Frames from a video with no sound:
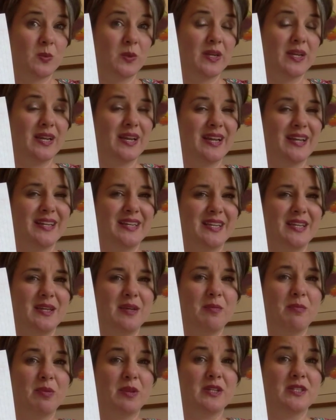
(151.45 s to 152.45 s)

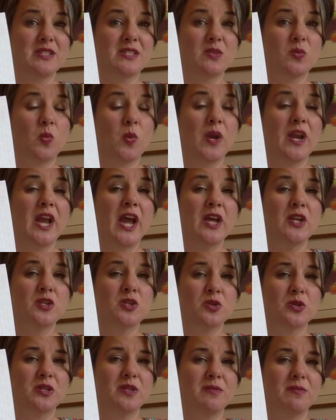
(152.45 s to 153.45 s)
190 plus the
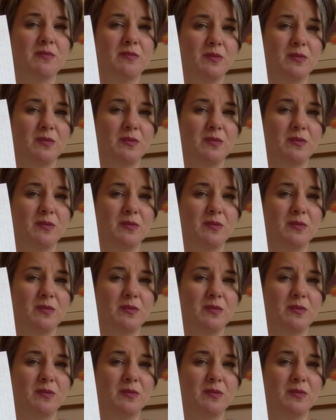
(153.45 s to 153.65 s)
100